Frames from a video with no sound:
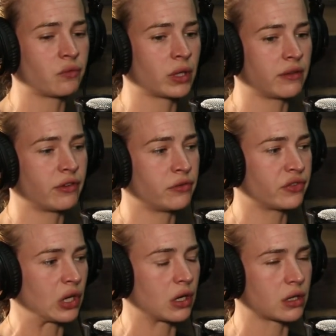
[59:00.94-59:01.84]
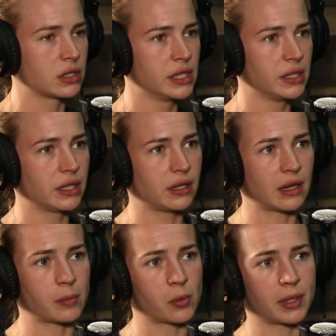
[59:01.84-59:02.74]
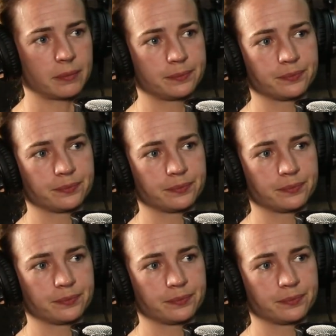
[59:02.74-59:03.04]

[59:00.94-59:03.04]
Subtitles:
really felt for her in that moment.